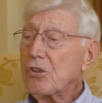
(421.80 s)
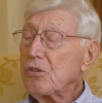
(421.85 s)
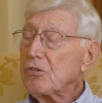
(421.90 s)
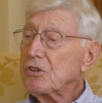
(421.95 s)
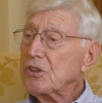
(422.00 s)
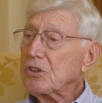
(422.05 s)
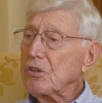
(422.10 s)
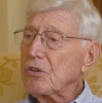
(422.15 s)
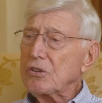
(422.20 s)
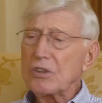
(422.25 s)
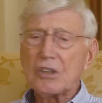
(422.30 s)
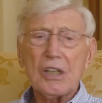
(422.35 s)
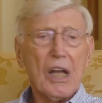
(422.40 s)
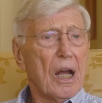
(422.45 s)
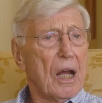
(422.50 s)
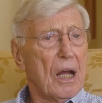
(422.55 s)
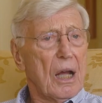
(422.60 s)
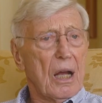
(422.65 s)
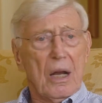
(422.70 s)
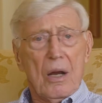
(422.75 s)
Jewish students.
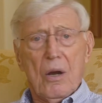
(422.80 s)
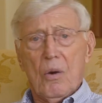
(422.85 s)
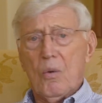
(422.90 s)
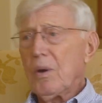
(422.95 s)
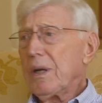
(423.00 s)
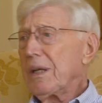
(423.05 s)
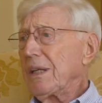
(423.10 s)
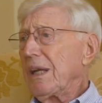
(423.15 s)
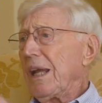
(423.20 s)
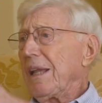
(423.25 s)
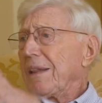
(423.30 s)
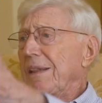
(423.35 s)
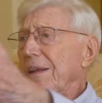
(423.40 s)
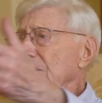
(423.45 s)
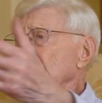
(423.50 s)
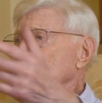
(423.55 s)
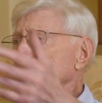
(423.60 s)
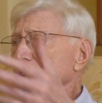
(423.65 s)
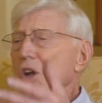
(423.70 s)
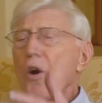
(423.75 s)

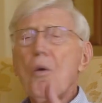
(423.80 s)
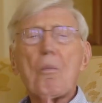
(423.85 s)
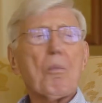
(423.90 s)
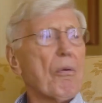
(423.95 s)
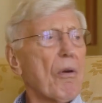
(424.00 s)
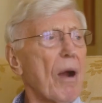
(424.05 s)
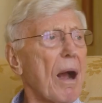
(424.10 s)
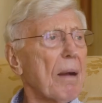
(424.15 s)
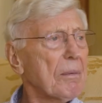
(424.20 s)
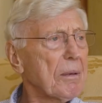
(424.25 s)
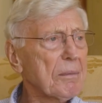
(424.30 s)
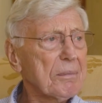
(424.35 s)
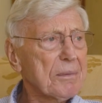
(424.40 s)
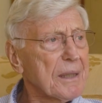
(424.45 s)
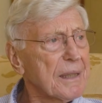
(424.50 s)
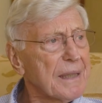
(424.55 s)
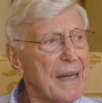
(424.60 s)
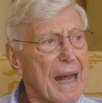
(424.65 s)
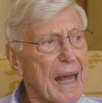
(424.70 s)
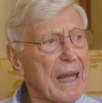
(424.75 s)
There's no problem
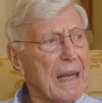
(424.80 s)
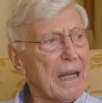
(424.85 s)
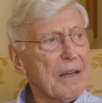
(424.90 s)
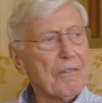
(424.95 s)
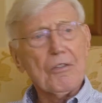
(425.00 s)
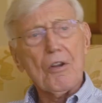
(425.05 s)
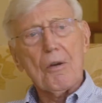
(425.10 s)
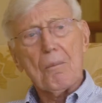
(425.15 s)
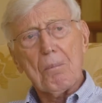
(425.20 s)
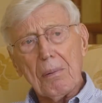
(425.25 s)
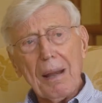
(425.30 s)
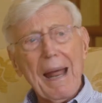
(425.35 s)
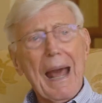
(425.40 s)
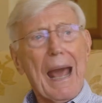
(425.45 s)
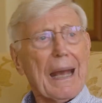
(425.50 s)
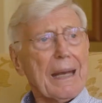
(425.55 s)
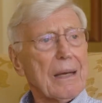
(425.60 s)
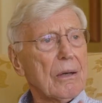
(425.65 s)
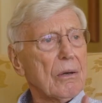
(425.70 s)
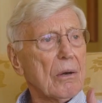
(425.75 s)
today if you're
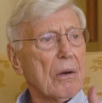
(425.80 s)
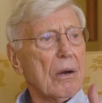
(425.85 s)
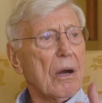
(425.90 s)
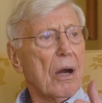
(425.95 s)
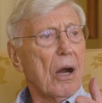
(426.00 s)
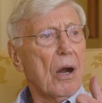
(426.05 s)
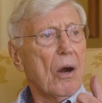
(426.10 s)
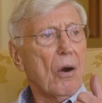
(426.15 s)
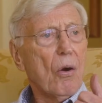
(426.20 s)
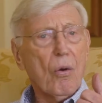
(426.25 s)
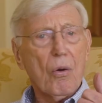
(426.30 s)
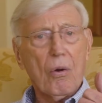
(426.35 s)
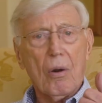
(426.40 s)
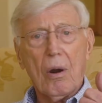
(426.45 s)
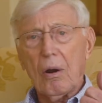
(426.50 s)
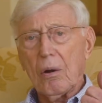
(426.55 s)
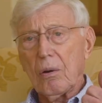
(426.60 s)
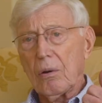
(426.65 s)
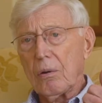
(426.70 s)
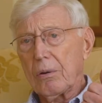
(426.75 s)
black
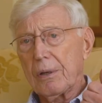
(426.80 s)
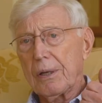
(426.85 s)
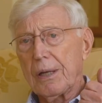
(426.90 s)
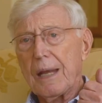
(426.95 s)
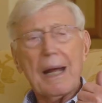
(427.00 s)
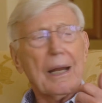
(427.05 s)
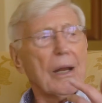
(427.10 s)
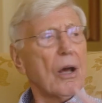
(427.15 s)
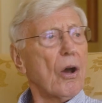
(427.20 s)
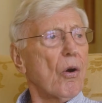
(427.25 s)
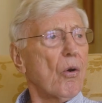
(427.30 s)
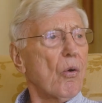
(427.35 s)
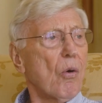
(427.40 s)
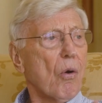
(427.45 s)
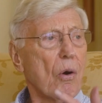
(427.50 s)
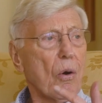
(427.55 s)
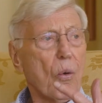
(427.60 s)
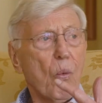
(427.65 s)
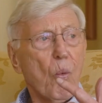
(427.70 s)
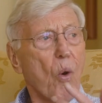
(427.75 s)
or yellow
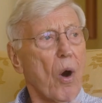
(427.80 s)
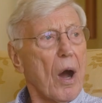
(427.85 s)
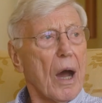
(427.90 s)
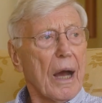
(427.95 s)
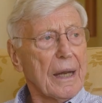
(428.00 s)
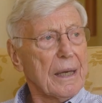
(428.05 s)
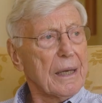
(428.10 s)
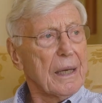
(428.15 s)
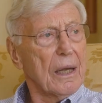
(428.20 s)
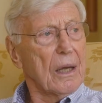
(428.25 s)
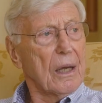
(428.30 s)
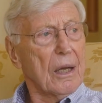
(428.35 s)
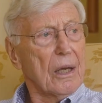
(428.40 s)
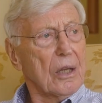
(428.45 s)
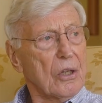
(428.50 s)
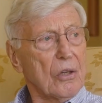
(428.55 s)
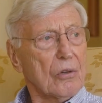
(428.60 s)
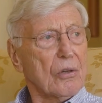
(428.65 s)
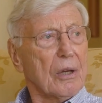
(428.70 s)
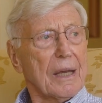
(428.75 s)
or what.
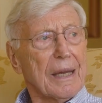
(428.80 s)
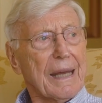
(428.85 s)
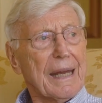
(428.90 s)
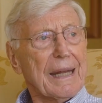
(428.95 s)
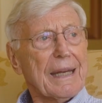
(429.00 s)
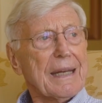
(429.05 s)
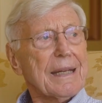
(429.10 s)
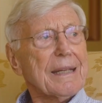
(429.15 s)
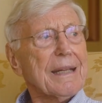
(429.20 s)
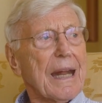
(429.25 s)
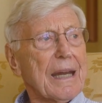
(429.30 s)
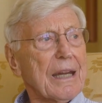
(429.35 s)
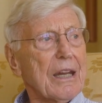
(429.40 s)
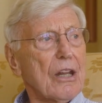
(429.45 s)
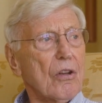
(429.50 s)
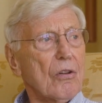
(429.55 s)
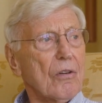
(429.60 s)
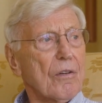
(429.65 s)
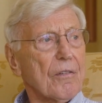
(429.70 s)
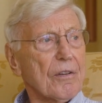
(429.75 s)
You can get into any
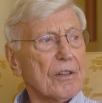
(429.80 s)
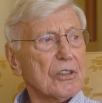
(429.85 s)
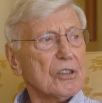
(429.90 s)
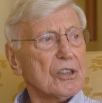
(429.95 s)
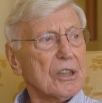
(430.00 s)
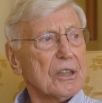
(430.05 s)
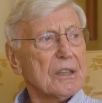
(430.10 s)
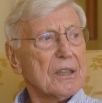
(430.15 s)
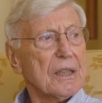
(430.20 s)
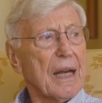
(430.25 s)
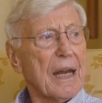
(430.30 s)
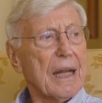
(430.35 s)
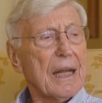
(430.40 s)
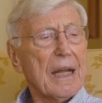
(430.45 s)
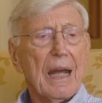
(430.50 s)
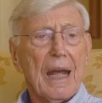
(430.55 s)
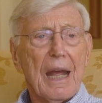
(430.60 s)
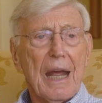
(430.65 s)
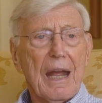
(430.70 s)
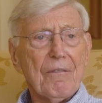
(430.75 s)
university
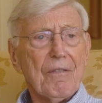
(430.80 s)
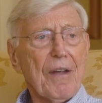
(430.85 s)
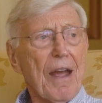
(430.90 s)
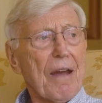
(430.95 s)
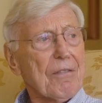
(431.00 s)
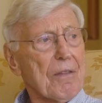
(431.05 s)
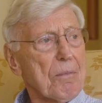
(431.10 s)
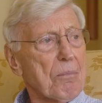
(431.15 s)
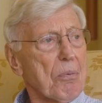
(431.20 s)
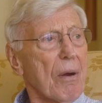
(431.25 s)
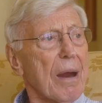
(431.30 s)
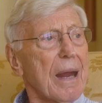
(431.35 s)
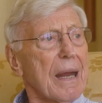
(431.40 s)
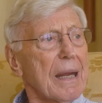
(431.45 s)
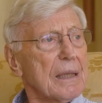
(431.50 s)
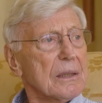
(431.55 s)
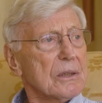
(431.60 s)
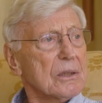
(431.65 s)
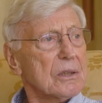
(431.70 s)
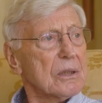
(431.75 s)
today if you have the
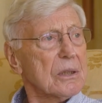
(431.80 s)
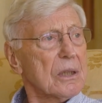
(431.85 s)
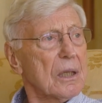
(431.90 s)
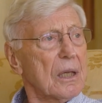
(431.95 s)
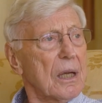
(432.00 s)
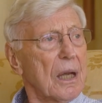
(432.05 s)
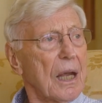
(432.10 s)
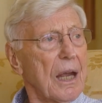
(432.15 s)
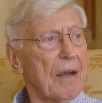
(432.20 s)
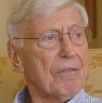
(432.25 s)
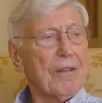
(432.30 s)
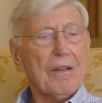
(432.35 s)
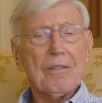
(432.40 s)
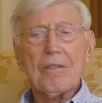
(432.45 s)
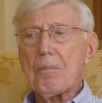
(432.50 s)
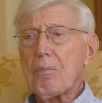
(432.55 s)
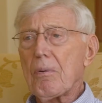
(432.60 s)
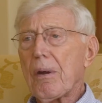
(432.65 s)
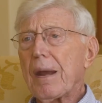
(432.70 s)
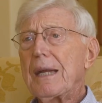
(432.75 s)
brains. If you have
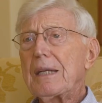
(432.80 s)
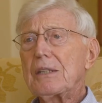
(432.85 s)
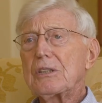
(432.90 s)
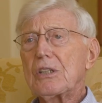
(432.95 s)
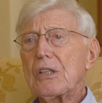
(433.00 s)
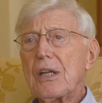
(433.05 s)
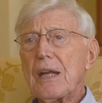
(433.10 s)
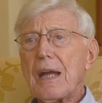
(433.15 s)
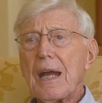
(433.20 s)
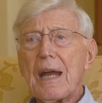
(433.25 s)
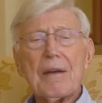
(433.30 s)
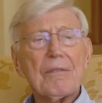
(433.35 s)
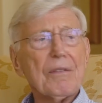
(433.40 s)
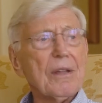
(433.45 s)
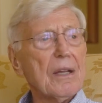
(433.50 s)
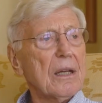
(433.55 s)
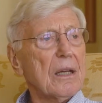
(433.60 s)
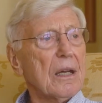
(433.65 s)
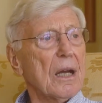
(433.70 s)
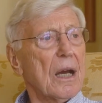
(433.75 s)
the brains and you have
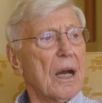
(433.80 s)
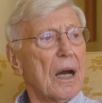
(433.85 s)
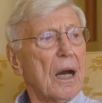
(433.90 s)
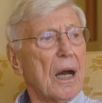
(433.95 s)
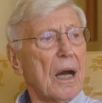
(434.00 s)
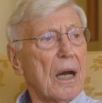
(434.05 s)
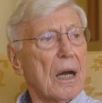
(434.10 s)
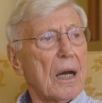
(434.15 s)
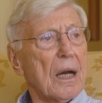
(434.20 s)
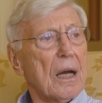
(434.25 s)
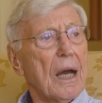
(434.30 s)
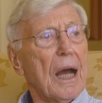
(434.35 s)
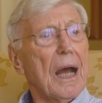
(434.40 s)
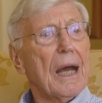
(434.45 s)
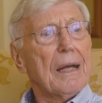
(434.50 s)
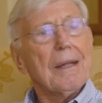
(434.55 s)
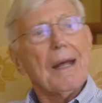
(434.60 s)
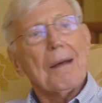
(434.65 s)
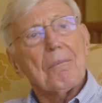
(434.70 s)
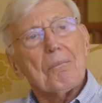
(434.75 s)
the,
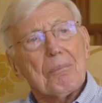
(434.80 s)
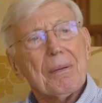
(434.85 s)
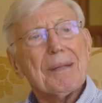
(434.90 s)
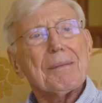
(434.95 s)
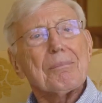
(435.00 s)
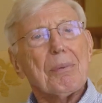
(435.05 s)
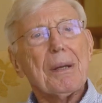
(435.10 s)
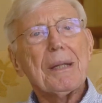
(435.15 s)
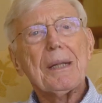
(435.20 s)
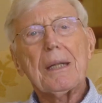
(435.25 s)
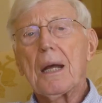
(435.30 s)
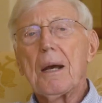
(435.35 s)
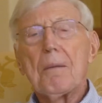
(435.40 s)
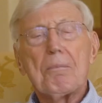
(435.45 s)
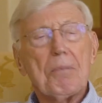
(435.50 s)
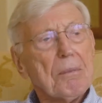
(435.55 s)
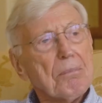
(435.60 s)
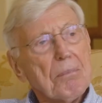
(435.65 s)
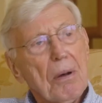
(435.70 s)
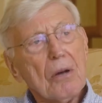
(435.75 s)

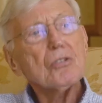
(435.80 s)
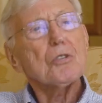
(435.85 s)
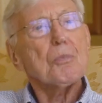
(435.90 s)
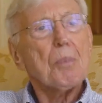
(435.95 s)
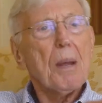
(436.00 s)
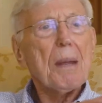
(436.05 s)
but most